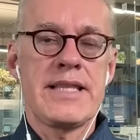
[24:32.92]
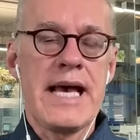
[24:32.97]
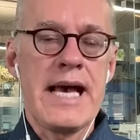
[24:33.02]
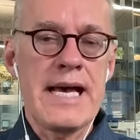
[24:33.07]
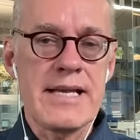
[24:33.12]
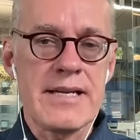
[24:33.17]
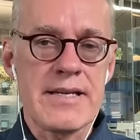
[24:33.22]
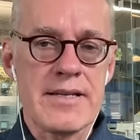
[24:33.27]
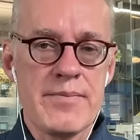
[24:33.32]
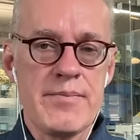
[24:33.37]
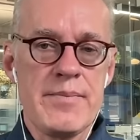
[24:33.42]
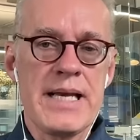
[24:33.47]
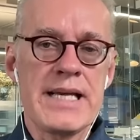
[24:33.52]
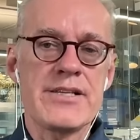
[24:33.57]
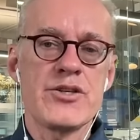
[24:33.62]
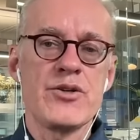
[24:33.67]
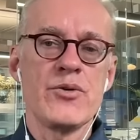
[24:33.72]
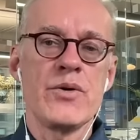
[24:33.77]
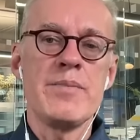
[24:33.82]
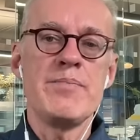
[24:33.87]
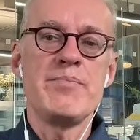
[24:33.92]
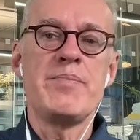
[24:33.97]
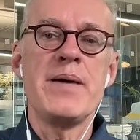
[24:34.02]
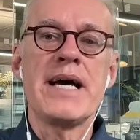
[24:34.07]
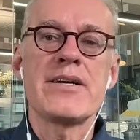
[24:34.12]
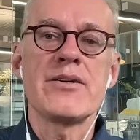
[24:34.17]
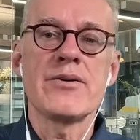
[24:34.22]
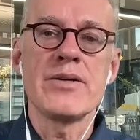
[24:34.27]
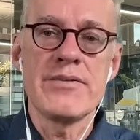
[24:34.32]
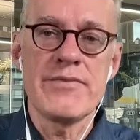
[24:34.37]
That makes you a
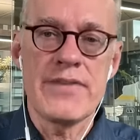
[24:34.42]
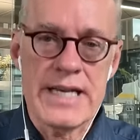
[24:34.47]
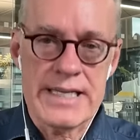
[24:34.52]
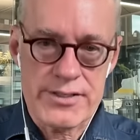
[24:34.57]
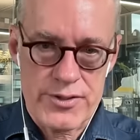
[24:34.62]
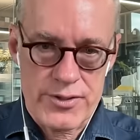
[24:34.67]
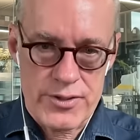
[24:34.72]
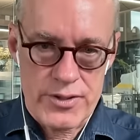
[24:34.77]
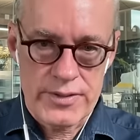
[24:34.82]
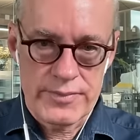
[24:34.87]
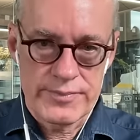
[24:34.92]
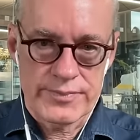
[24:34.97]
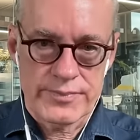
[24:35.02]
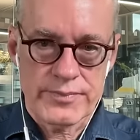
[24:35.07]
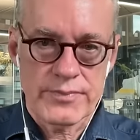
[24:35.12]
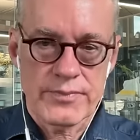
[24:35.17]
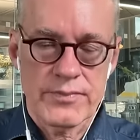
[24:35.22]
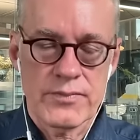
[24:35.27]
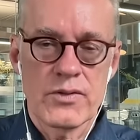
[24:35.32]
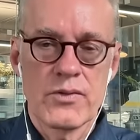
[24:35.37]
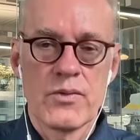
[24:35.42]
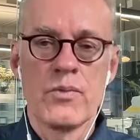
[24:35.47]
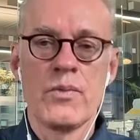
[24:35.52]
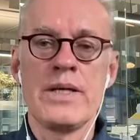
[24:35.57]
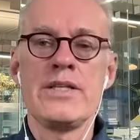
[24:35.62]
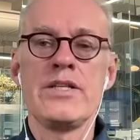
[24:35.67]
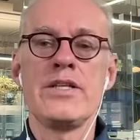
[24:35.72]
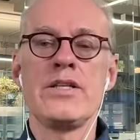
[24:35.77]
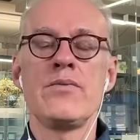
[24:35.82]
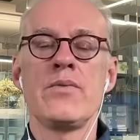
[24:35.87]
better investor.
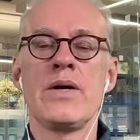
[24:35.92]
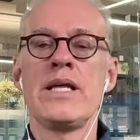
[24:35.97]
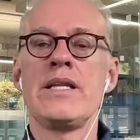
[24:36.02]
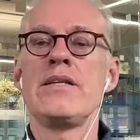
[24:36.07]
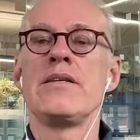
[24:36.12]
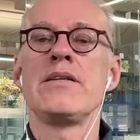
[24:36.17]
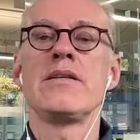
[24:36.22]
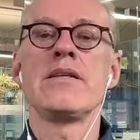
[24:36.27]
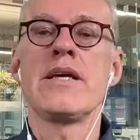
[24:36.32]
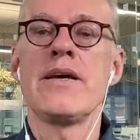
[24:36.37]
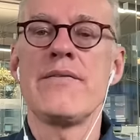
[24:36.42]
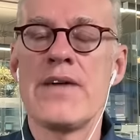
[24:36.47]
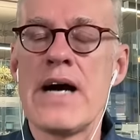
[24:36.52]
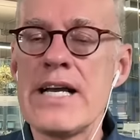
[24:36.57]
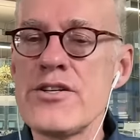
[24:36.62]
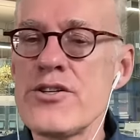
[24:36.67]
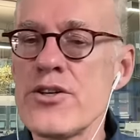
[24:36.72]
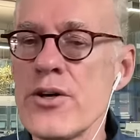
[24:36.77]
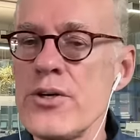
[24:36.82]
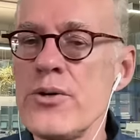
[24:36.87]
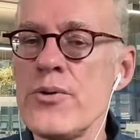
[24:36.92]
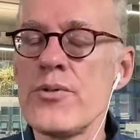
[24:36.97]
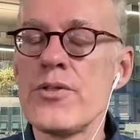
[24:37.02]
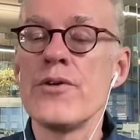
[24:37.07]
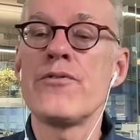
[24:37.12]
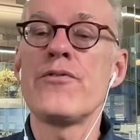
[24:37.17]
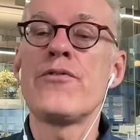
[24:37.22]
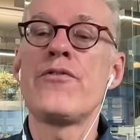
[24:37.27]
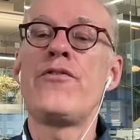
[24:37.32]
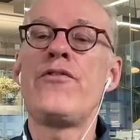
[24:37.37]
When, when, if I show you
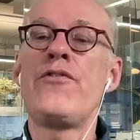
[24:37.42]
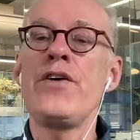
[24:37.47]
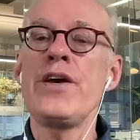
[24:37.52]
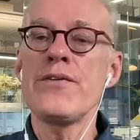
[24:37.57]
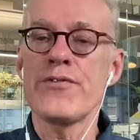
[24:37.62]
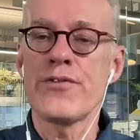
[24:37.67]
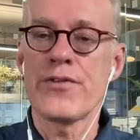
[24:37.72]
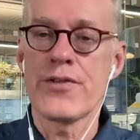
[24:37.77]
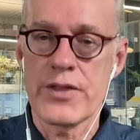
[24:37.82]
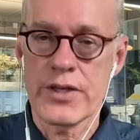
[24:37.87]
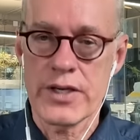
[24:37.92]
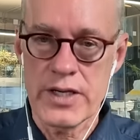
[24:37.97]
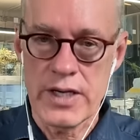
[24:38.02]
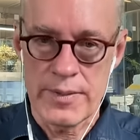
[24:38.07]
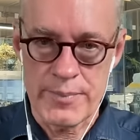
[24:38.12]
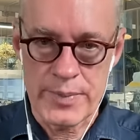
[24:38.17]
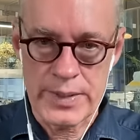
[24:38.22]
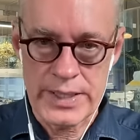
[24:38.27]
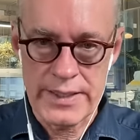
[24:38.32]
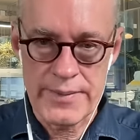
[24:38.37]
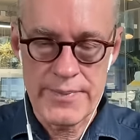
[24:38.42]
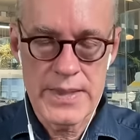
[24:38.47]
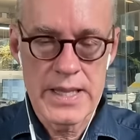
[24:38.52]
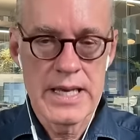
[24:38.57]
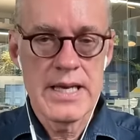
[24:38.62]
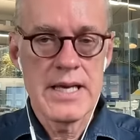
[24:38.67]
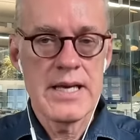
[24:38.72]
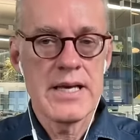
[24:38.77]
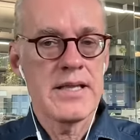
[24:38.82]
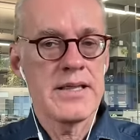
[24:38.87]
the fifth company
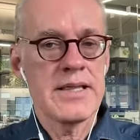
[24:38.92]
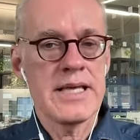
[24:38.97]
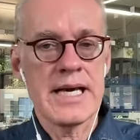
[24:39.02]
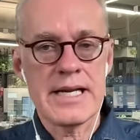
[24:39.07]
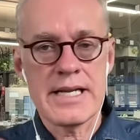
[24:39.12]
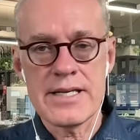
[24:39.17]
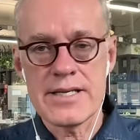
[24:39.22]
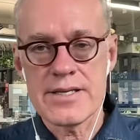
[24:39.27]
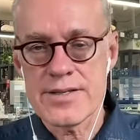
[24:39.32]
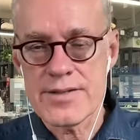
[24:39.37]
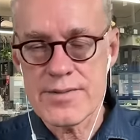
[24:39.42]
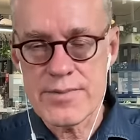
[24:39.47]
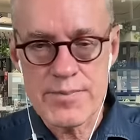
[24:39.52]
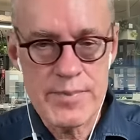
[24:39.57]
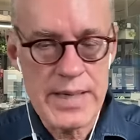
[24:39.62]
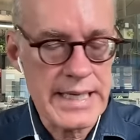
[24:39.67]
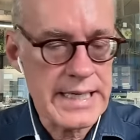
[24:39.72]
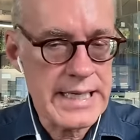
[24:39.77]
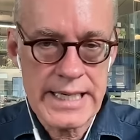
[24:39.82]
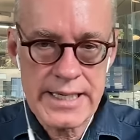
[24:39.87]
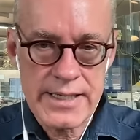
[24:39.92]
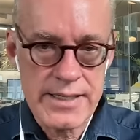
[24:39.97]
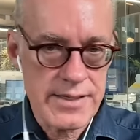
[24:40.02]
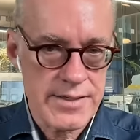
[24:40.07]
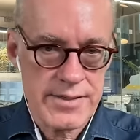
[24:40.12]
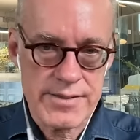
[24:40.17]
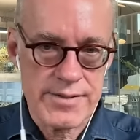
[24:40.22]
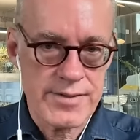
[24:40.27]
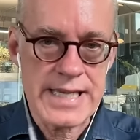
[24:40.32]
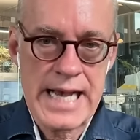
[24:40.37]
that is
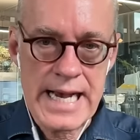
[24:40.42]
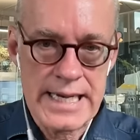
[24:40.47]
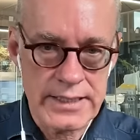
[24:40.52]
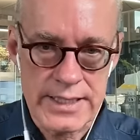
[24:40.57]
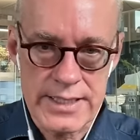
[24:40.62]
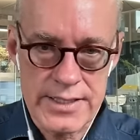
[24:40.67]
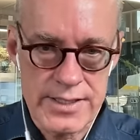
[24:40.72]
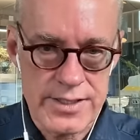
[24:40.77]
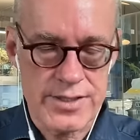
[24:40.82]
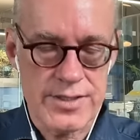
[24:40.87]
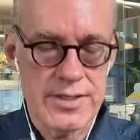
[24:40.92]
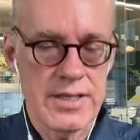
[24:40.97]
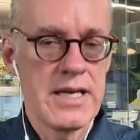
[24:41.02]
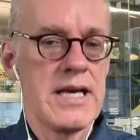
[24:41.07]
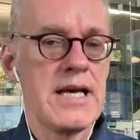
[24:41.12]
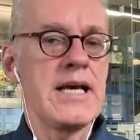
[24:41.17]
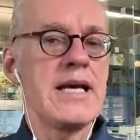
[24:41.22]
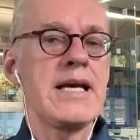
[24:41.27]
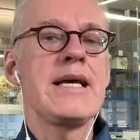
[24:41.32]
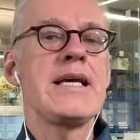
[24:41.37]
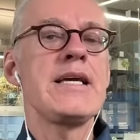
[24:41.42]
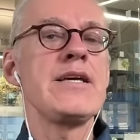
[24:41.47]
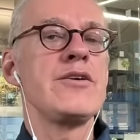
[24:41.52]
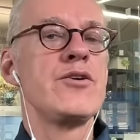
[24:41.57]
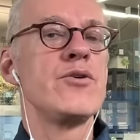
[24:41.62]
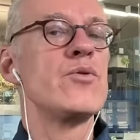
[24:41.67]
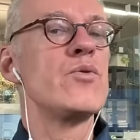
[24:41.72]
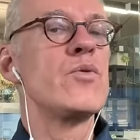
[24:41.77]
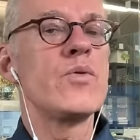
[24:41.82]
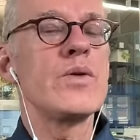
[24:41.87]
making salads,
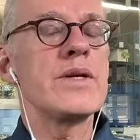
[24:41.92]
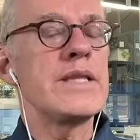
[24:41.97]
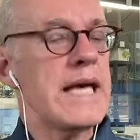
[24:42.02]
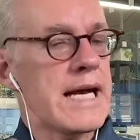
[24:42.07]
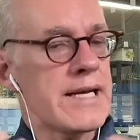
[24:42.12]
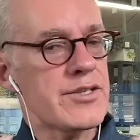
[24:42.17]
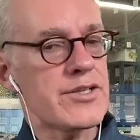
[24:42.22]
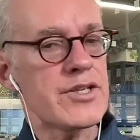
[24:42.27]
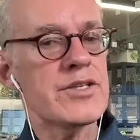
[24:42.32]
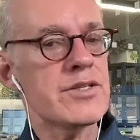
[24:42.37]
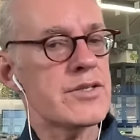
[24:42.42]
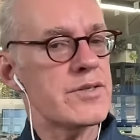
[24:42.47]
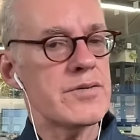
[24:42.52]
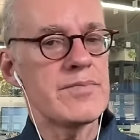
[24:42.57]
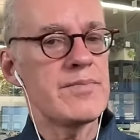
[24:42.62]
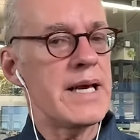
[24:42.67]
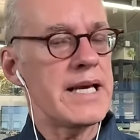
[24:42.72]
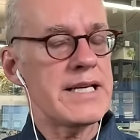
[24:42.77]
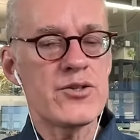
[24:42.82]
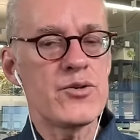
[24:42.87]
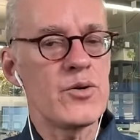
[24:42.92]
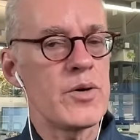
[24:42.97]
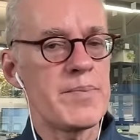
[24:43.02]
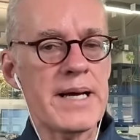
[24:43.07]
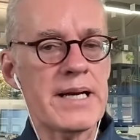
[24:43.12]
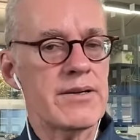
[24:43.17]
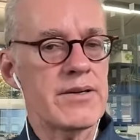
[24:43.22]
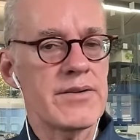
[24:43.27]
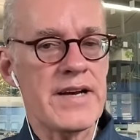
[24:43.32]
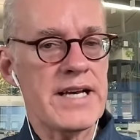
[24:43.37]
you, that just makes you a
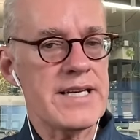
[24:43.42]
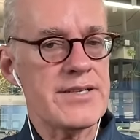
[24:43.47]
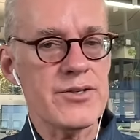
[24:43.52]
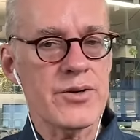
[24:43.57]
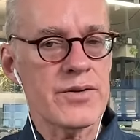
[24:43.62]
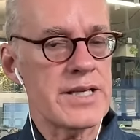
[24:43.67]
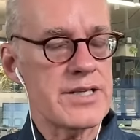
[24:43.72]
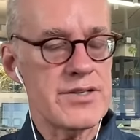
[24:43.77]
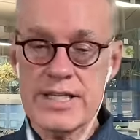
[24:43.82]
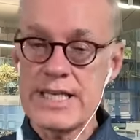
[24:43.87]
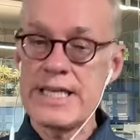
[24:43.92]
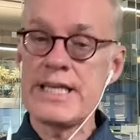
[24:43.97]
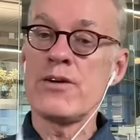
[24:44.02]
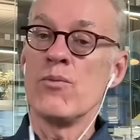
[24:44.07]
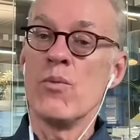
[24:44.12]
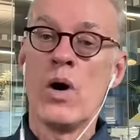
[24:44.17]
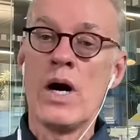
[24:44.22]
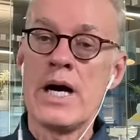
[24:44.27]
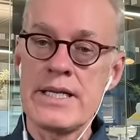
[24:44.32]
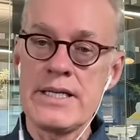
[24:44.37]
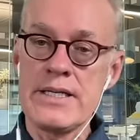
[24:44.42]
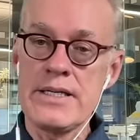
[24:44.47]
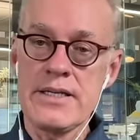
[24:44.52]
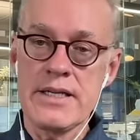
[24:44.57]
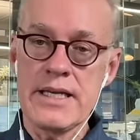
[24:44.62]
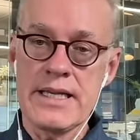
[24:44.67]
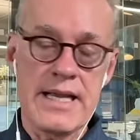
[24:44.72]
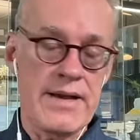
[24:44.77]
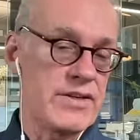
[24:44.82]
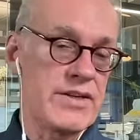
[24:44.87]
better investor than seeing one
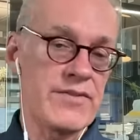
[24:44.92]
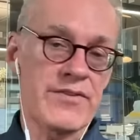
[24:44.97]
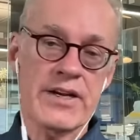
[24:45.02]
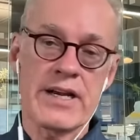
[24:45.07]
and having to